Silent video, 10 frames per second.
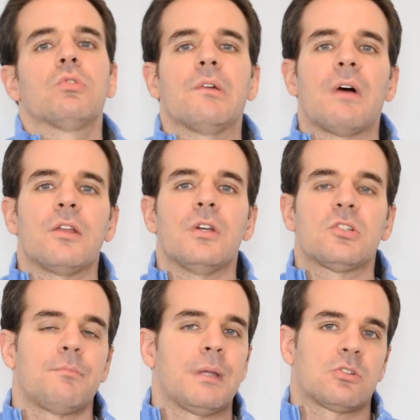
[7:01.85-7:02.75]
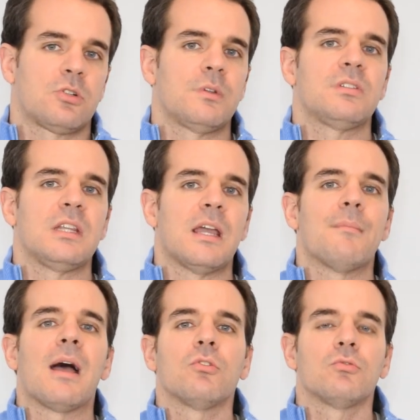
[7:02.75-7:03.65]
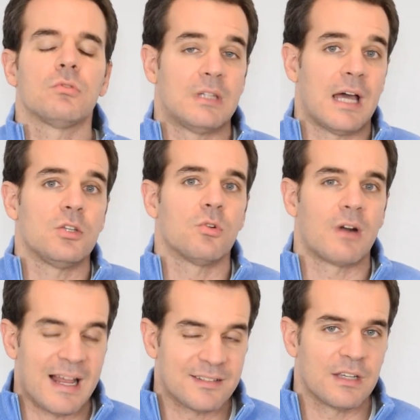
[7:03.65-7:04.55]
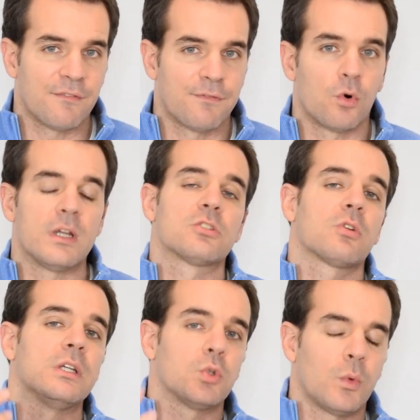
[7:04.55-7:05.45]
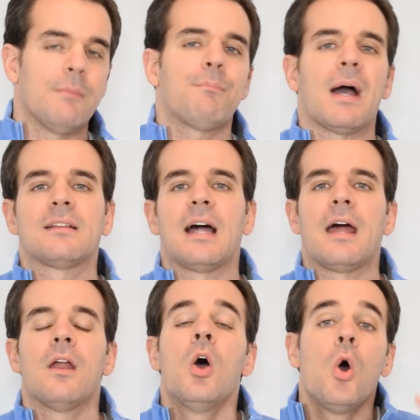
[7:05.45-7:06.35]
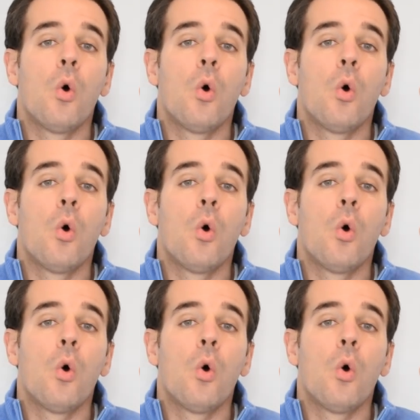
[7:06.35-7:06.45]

the valuation, because obviously the amount that you're asking for is going to impact that,